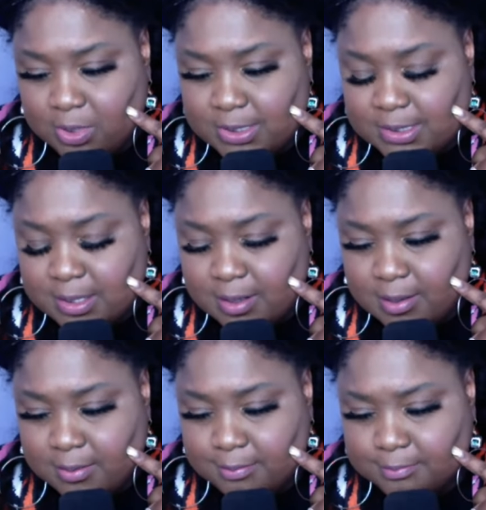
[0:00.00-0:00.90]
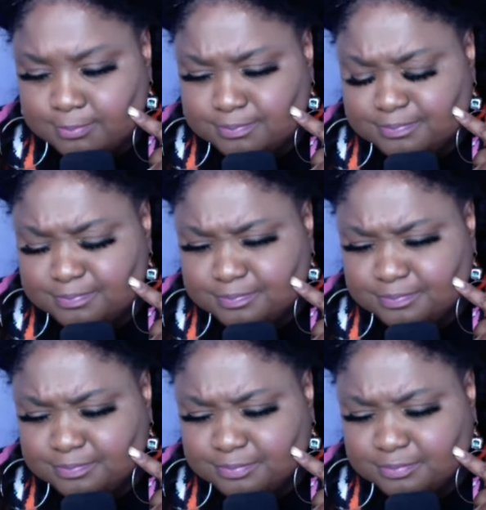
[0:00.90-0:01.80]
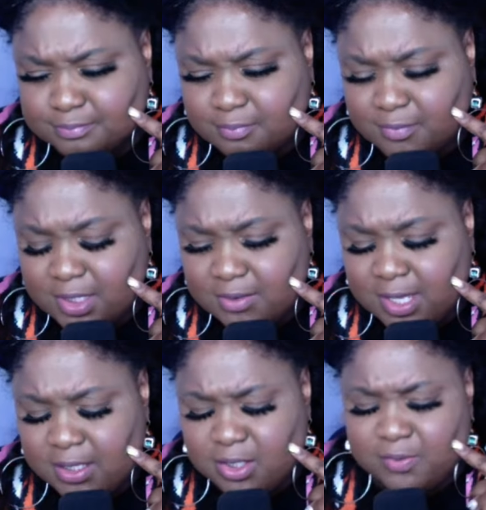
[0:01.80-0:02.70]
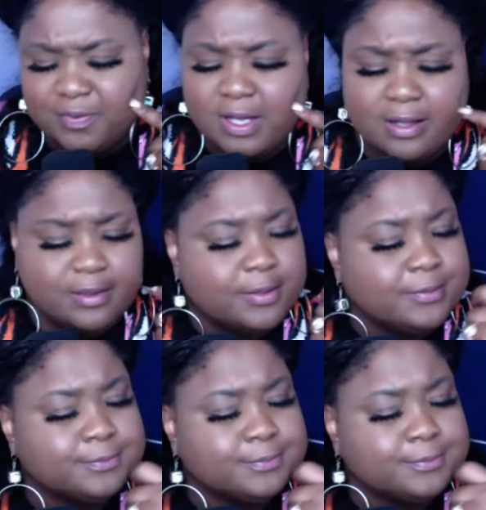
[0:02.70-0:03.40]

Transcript: was um thank you, Father.